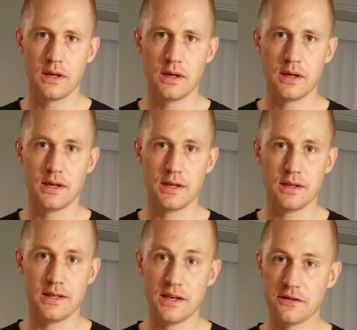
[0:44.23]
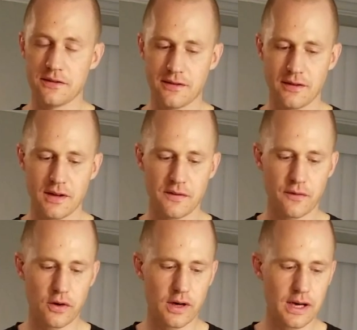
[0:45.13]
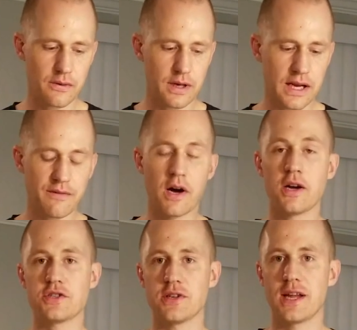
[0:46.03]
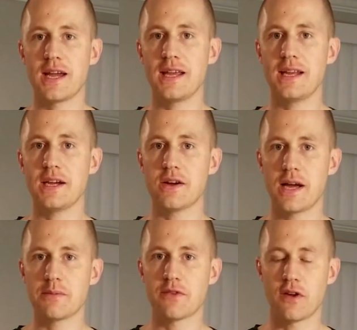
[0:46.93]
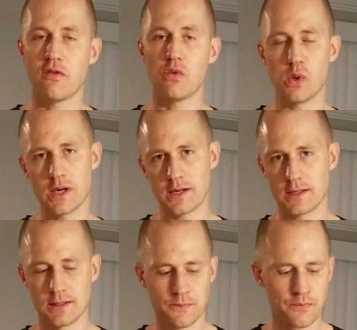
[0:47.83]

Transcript: yeast, therefore I would have 180 grams of water.